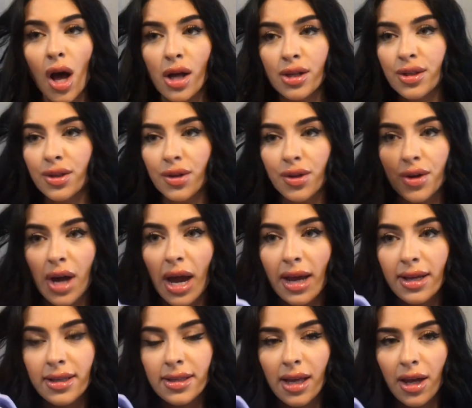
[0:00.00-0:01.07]
Also, you
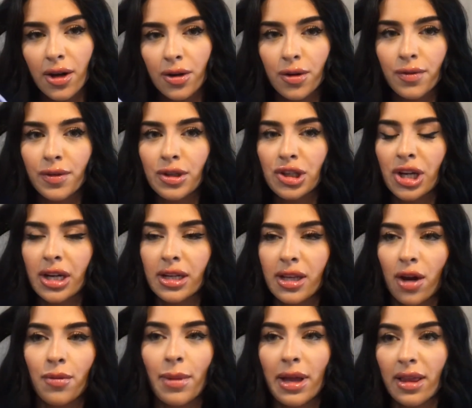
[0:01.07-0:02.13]
guys, I don't know if you checked
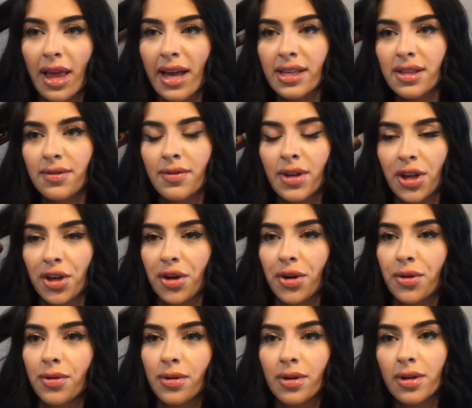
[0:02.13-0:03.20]
out my last
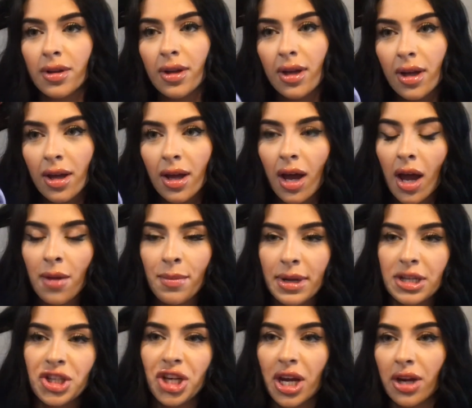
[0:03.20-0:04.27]
video on my
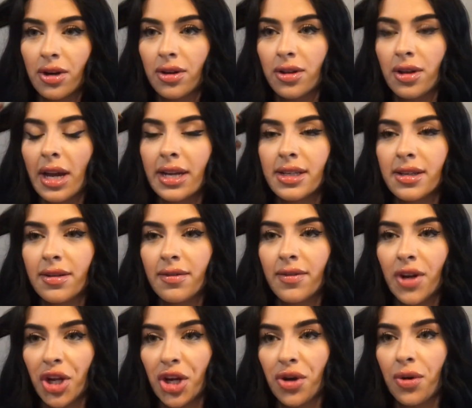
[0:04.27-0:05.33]
channel. I did a
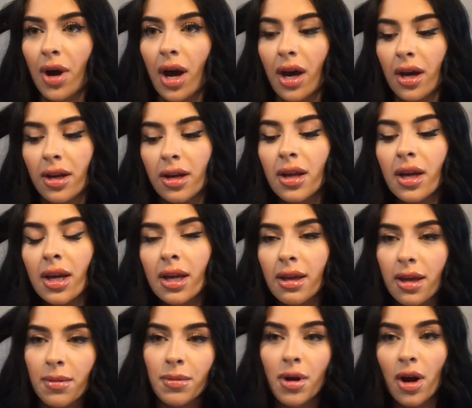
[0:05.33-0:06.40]
video on
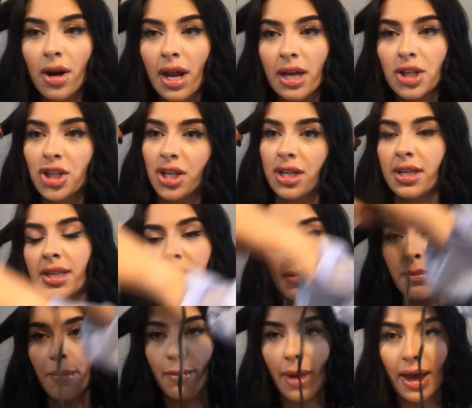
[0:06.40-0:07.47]
Kim Kardashian's
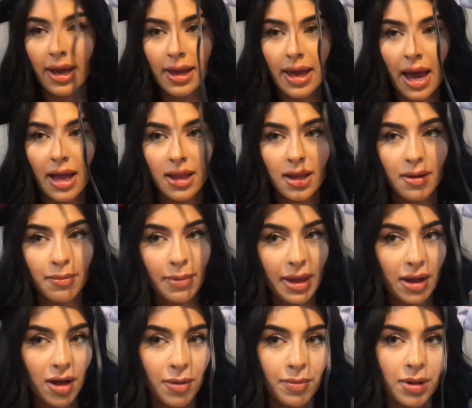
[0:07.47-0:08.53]
Met Gala
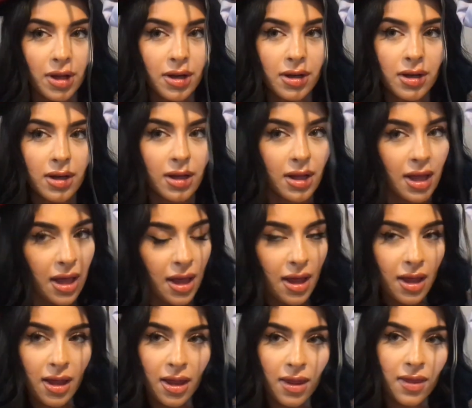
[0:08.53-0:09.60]
makeup look
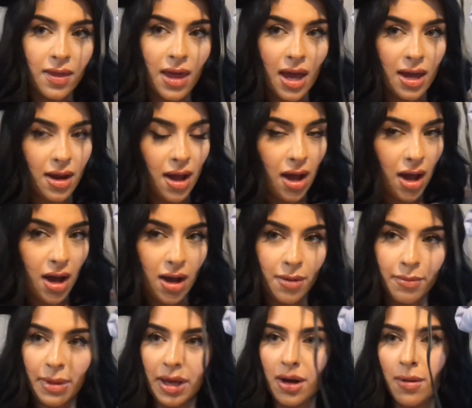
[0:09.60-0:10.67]
that
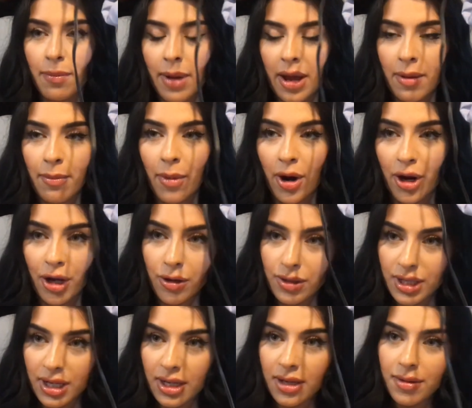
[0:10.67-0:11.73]
Makeup by Mario
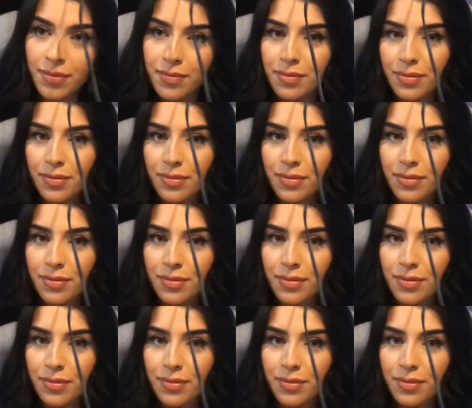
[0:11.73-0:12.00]
did.